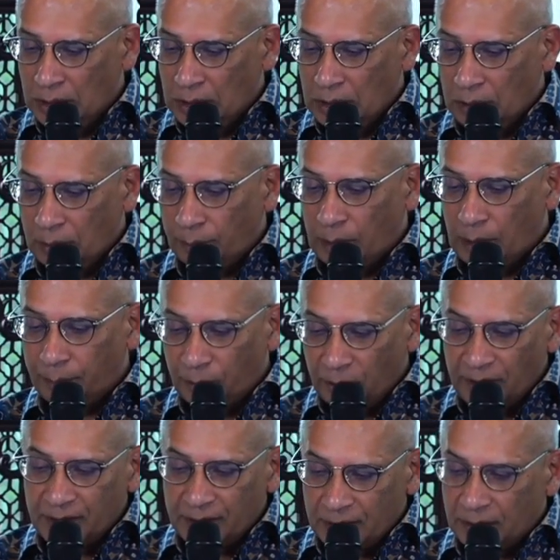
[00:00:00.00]
by
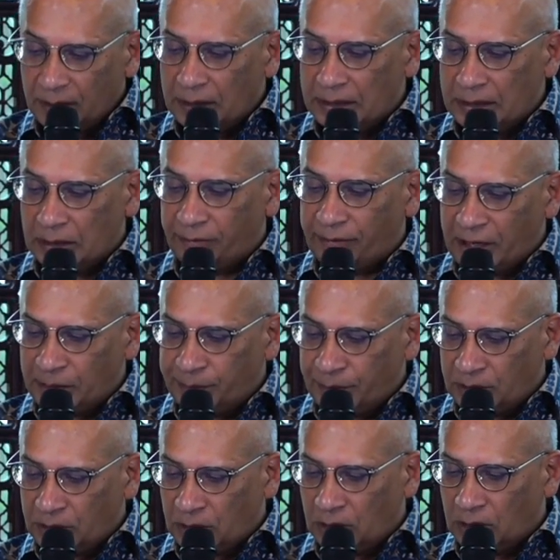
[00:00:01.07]
Bryan. He's the Vice
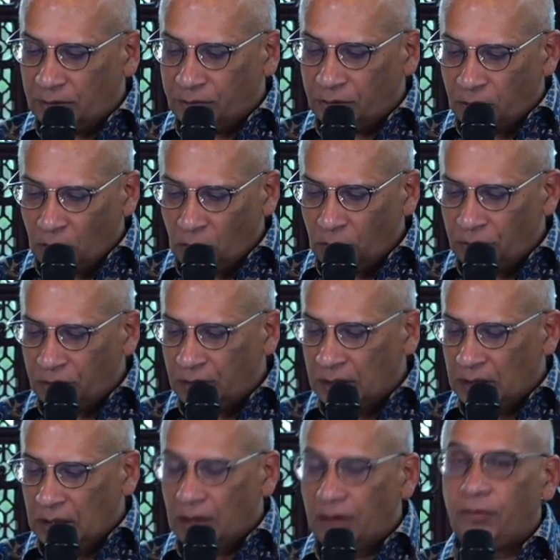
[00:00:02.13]
President of Growth
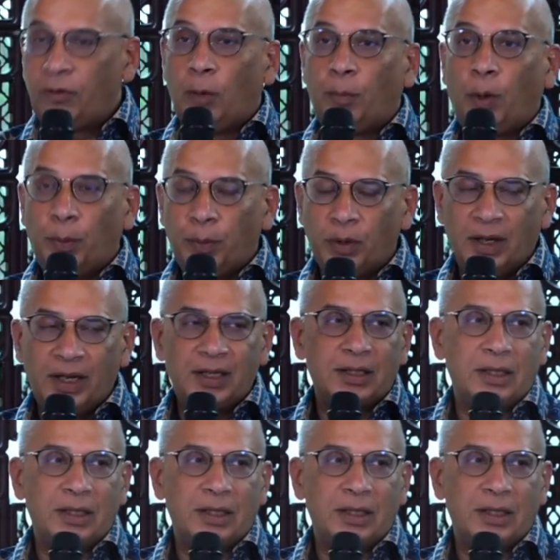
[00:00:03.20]
for Populix. I